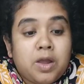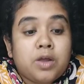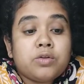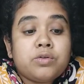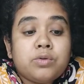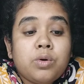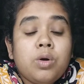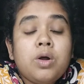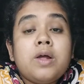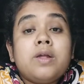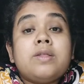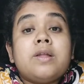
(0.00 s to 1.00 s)
So
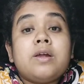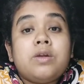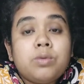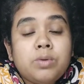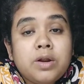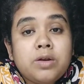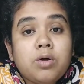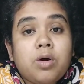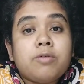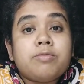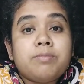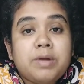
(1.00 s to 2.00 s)
the unit
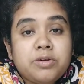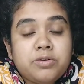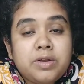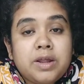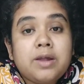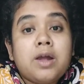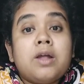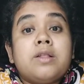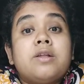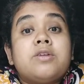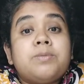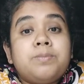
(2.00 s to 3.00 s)
of measuring
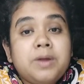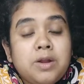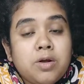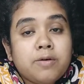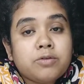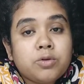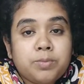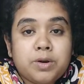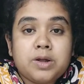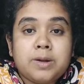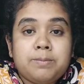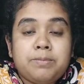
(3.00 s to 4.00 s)
the speed of
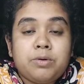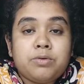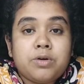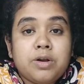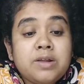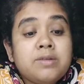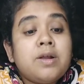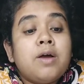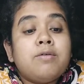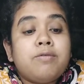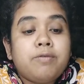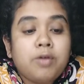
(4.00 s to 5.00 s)
supercomputer is
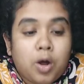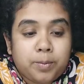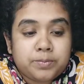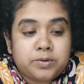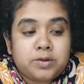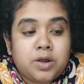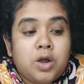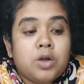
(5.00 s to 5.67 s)
flops.